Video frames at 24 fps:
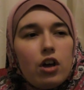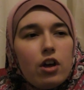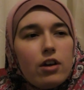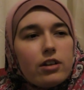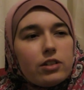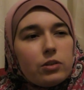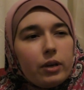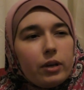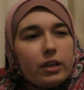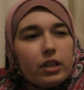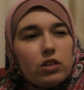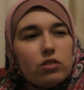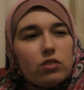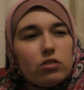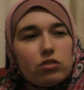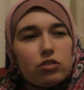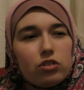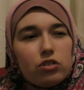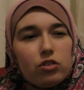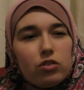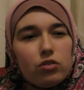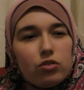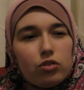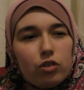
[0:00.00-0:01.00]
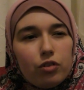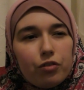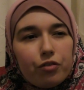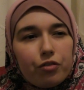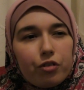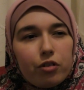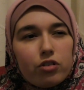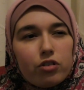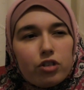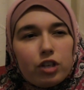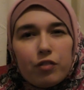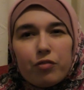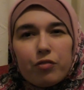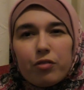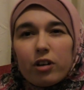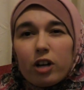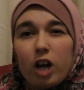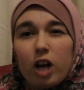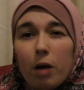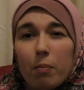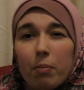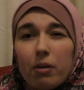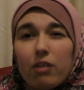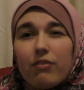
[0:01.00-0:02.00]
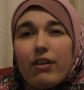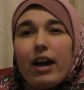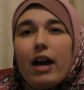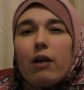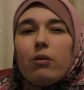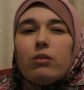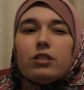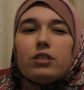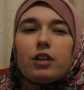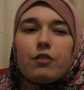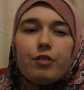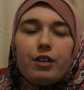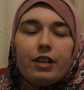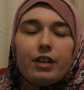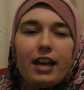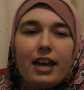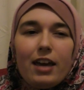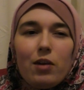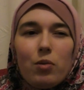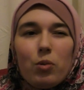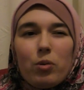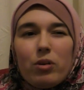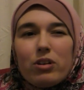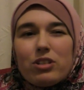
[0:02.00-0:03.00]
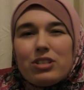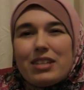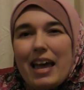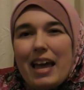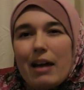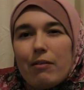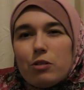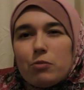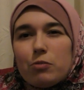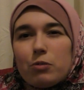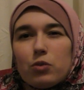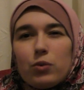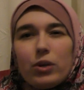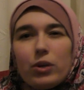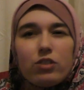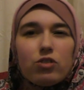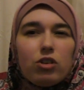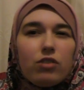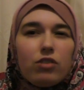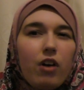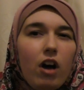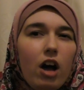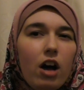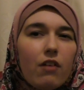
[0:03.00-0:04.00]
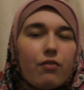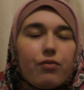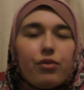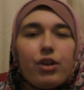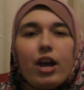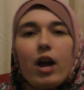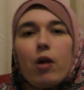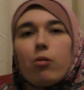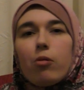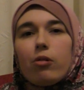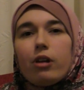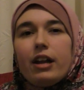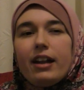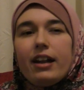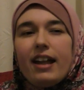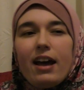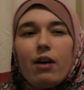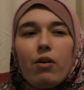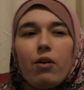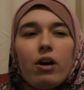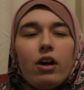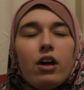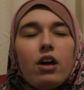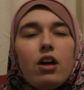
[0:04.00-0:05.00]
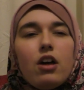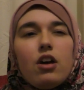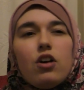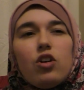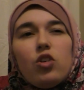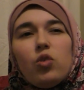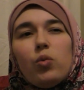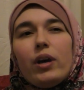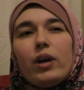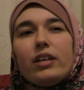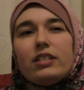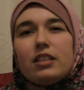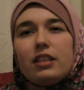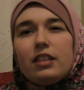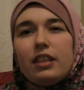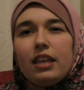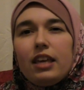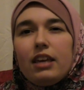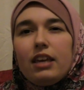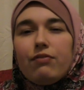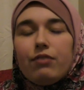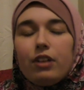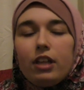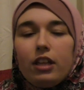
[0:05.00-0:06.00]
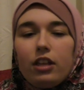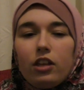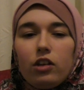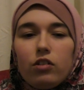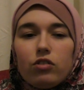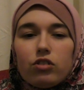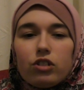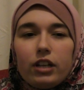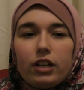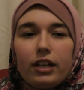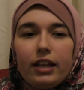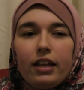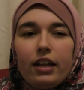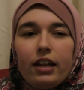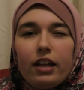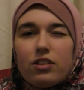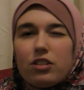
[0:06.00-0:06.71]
So I used to sort of crochet for a couple of hours every day, whereas now it's between sort of half an hour and an hour, always in the evening usually.